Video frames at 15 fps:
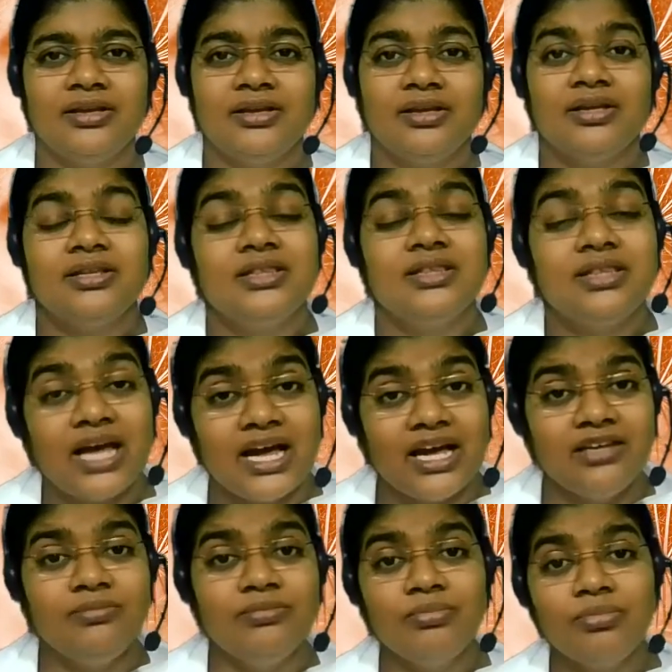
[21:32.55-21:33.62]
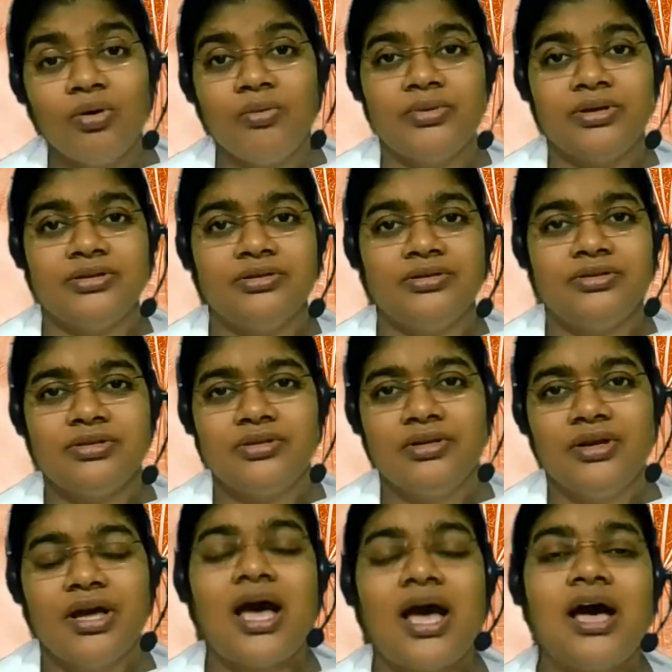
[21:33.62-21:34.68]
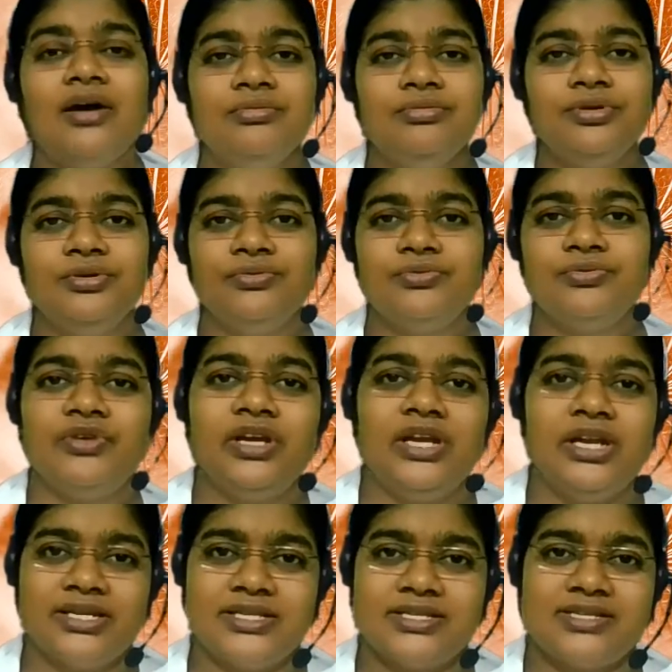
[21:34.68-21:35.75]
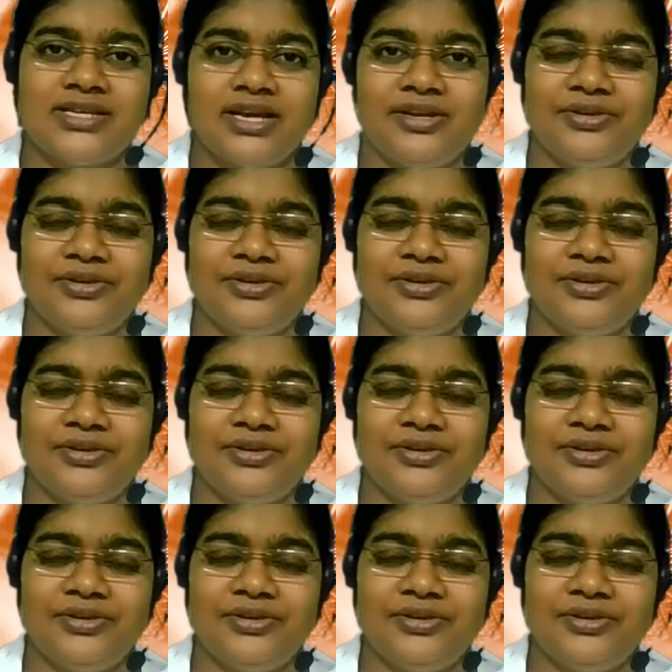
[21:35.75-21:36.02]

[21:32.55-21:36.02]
That moment, how do you feel inside?